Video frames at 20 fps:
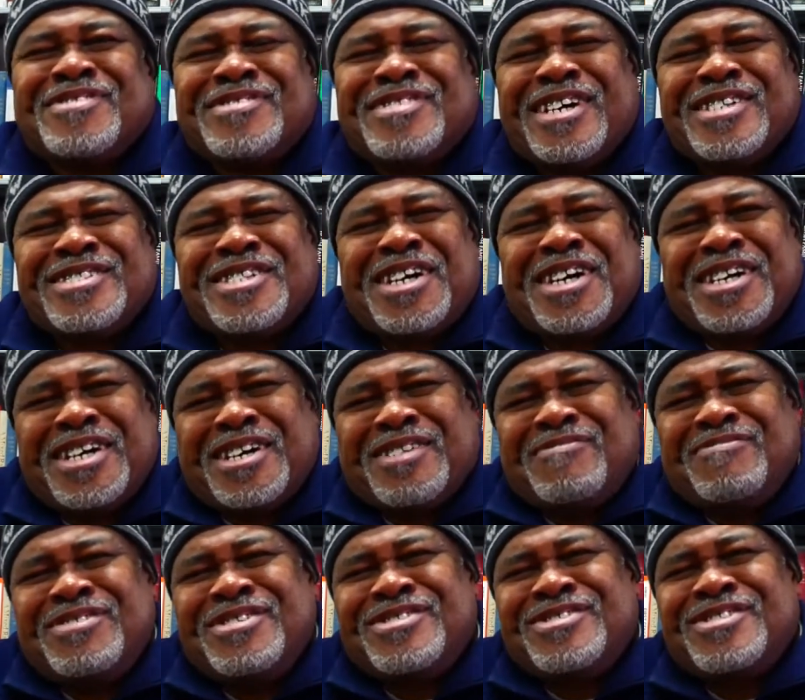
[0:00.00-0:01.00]
That's how I got
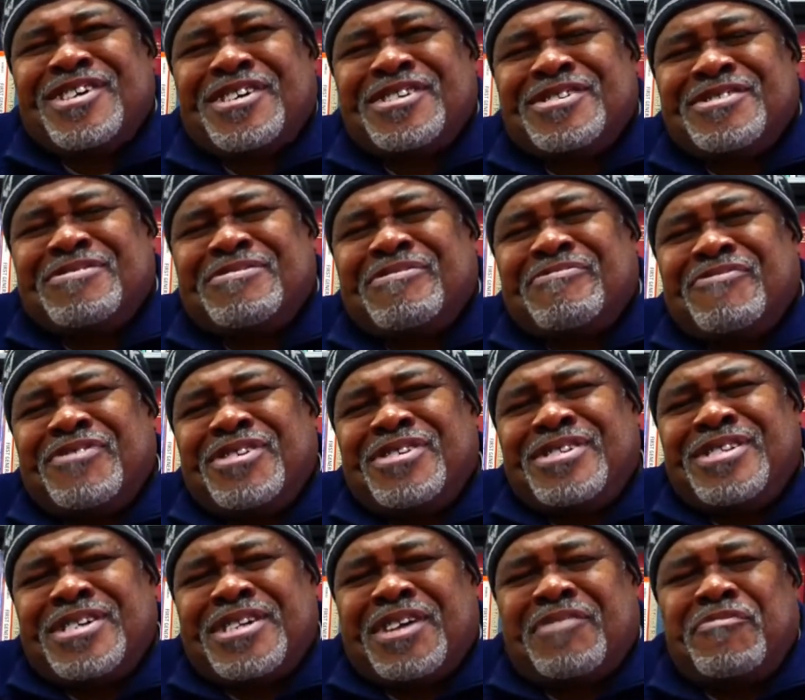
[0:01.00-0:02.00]
really started in graffiti.
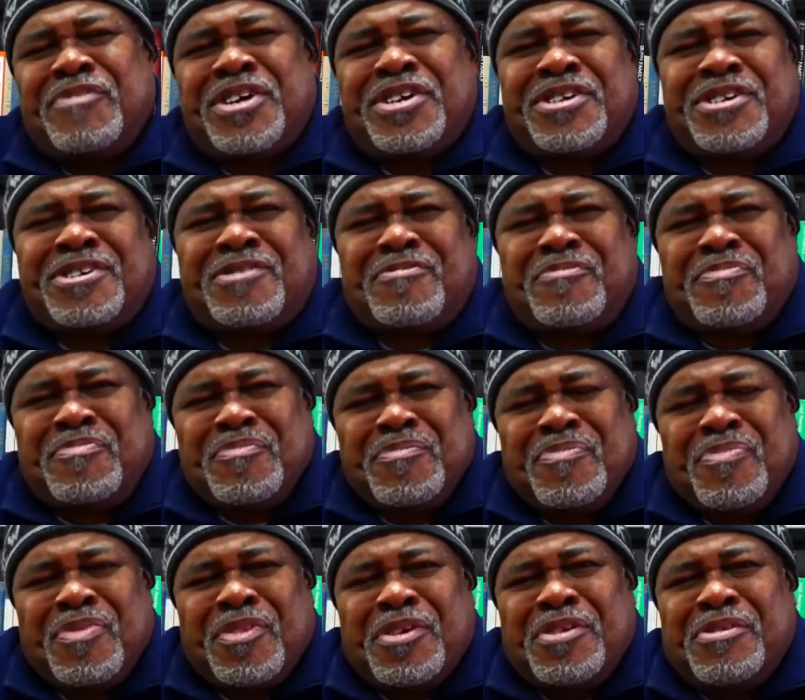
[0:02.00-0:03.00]
Then I met um
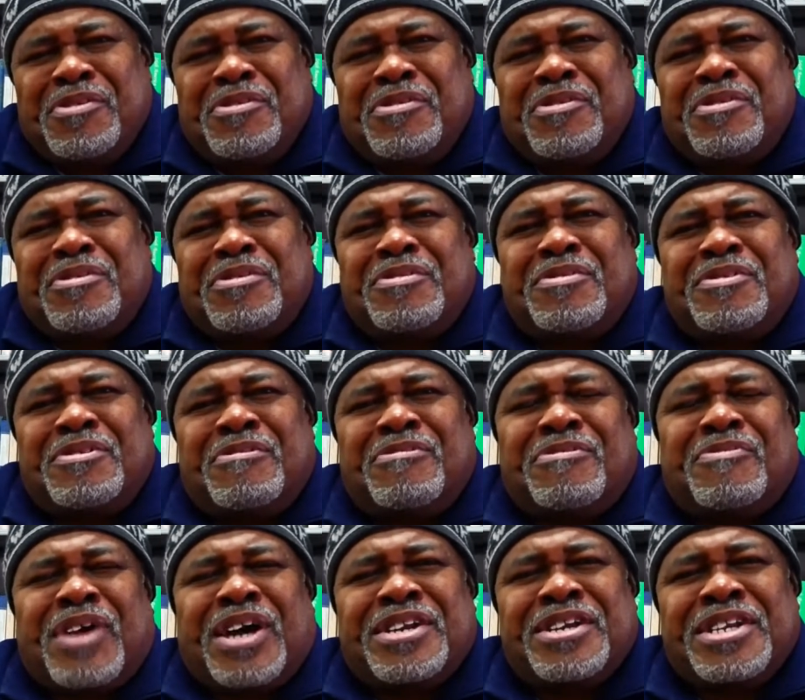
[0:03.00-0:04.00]
a
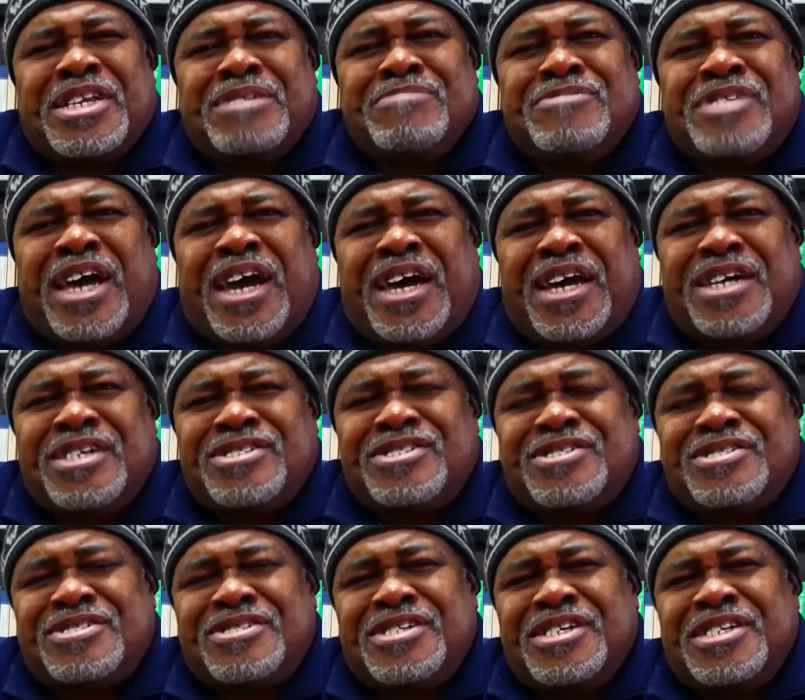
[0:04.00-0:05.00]
writer named
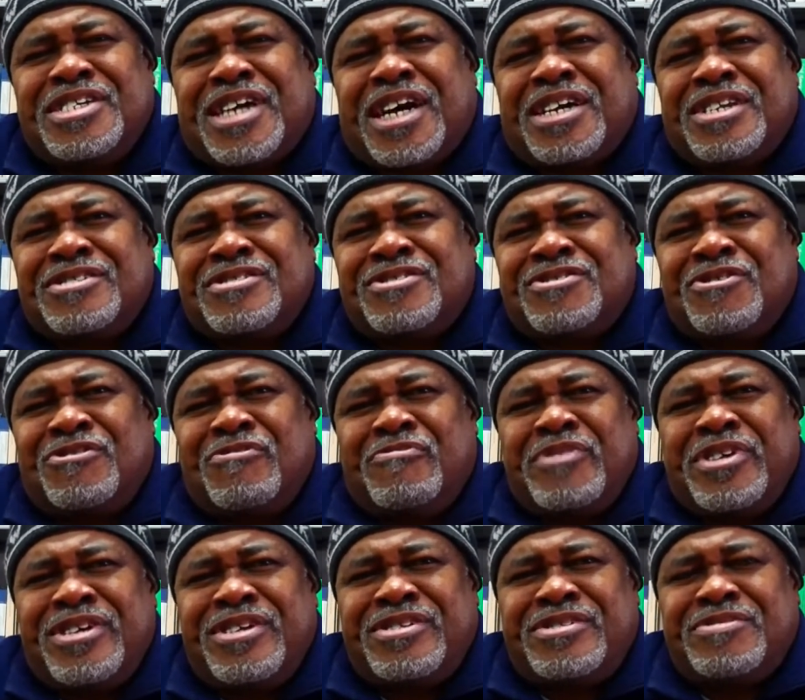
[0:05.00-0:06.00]
Dash. He kind of showed
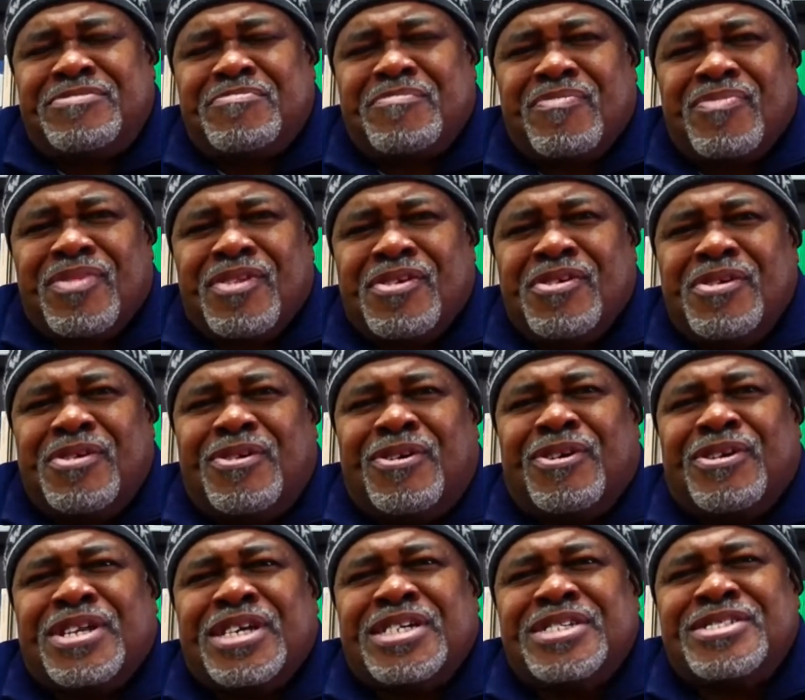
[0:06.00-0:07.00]
me
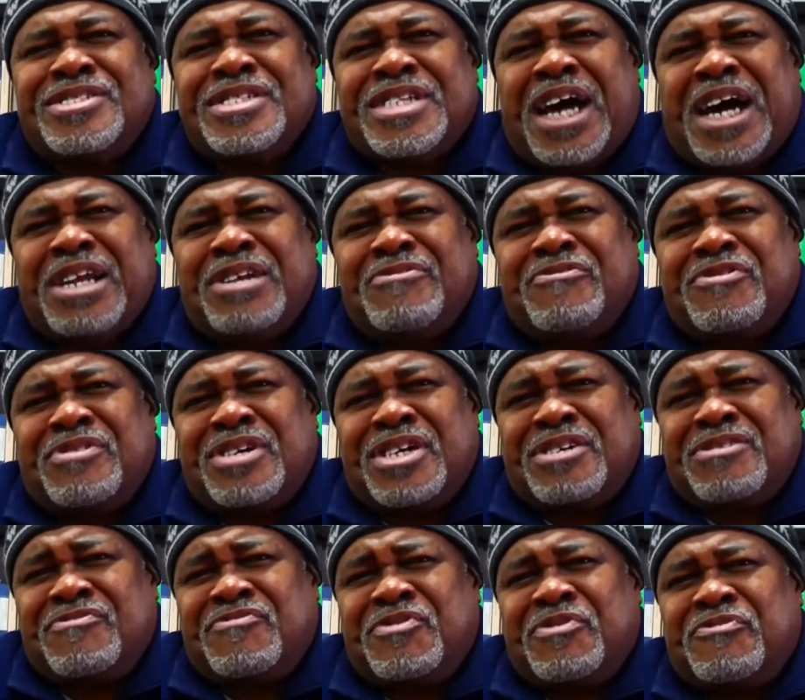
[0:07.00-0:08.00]
all the ins and outs of,
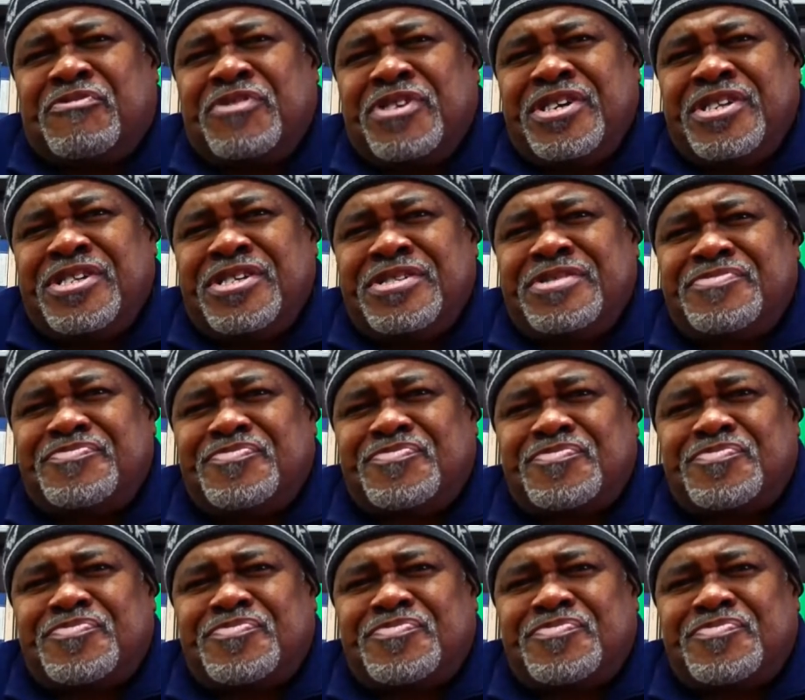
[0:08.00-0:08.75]
of graffiti.